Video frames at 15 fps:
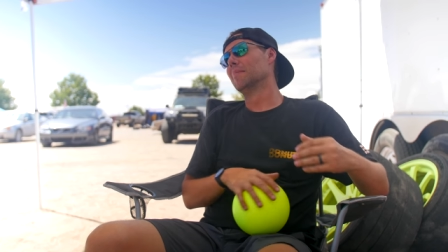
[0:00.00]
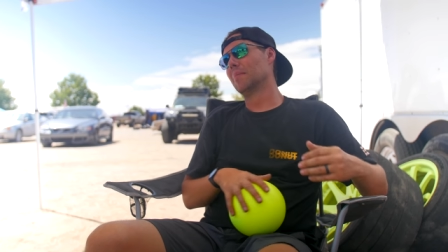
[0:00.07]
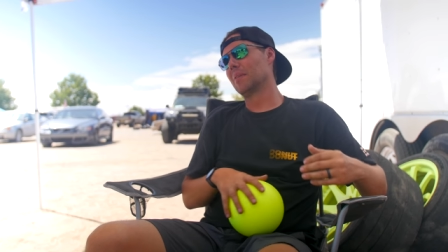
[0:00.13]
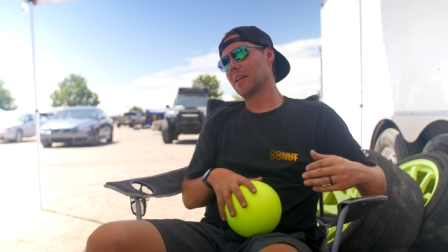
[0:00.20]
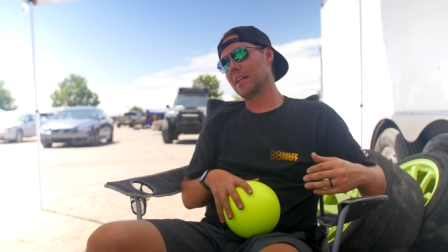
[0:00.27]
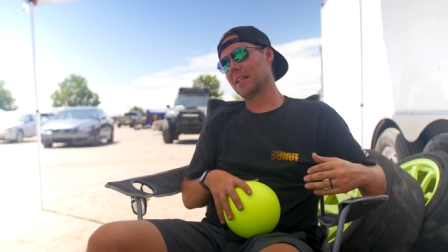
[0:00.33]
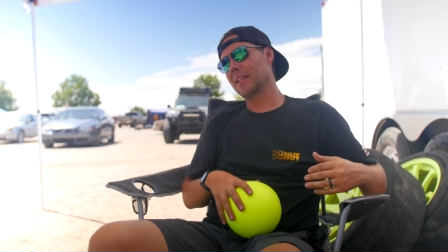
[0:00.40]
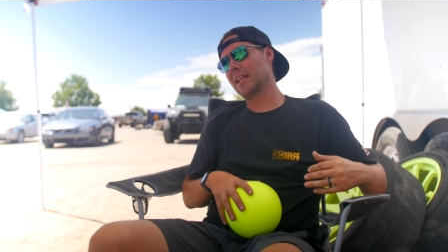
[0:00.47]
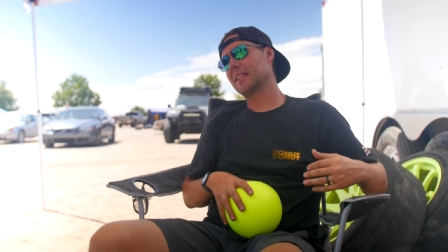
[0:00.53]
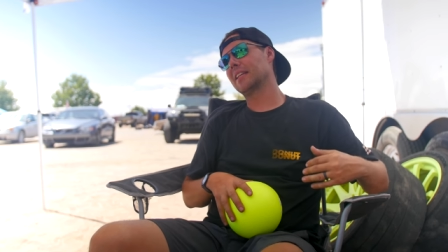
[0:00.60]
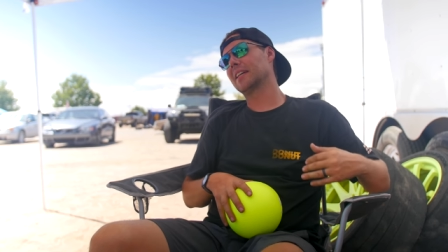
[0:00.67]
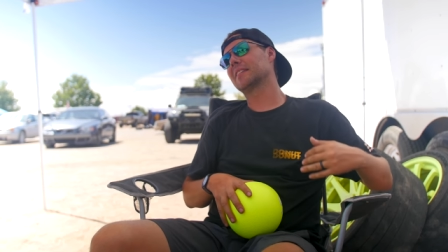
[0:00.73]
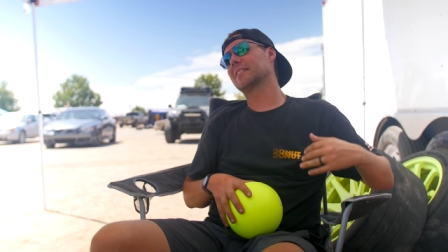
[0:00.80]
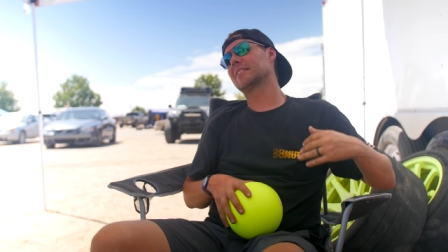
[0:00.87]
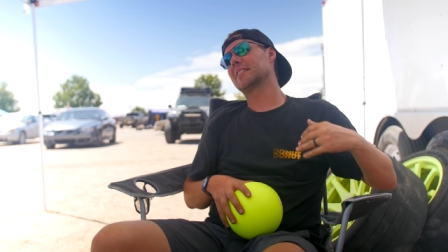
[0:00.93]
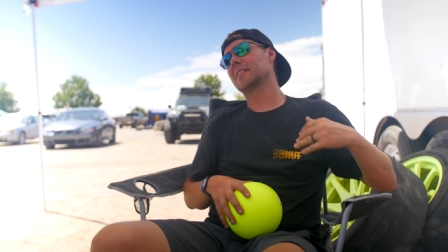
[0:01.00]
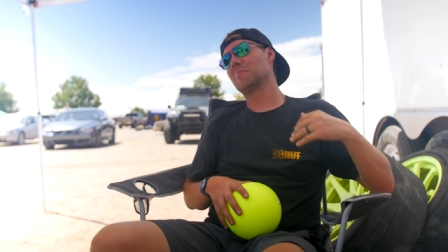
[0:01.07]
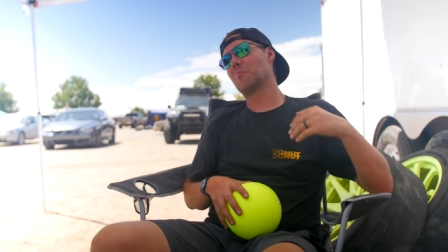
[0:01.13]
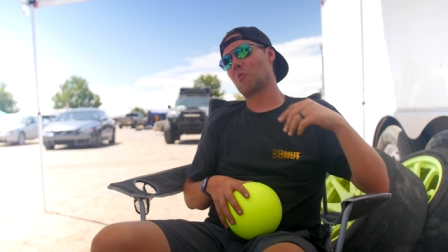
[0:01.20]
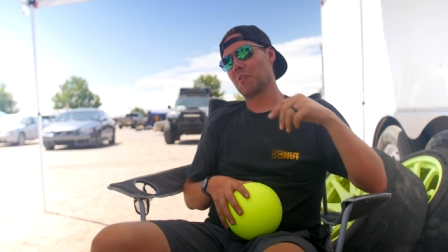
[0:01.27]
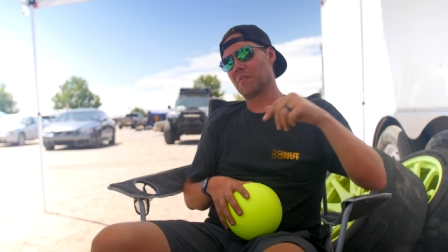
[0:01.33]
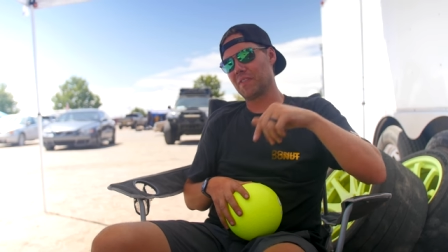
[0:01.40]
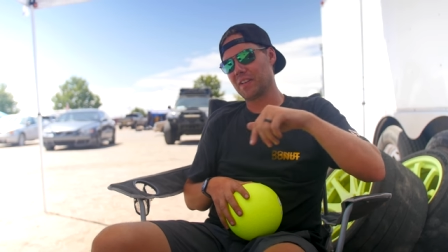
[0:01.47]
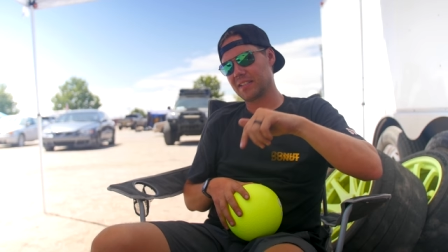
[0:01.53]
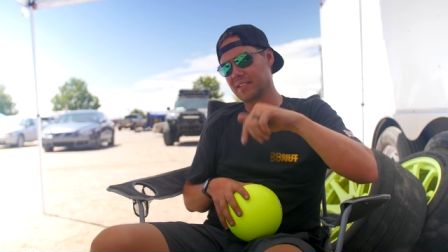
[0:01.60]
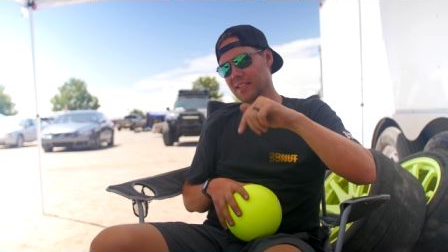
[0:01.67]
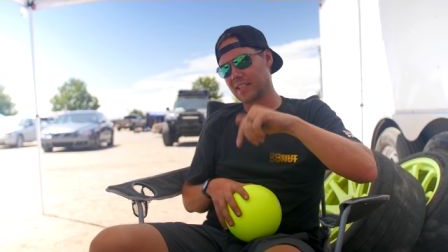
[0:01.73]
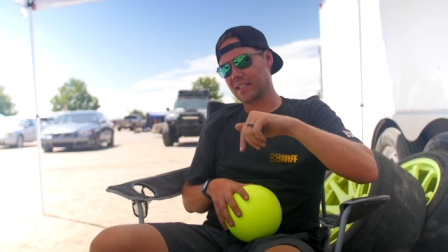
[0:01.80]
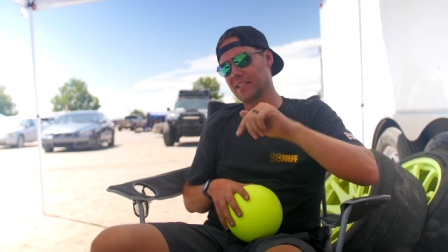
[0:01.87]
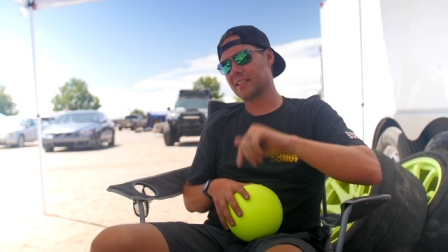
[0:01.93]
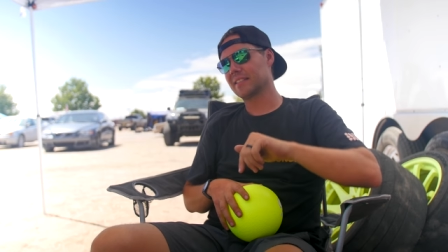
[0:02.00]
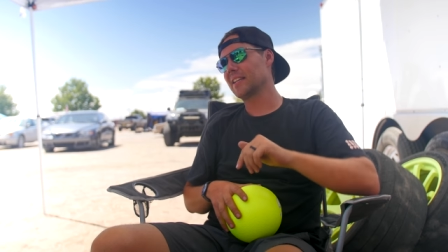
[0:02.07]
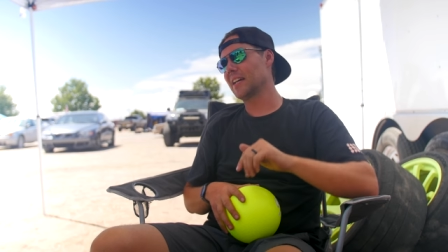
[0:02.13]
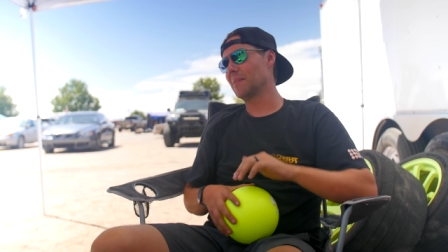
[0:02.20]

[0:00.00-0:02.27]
But I'd, I'd like to see more events like this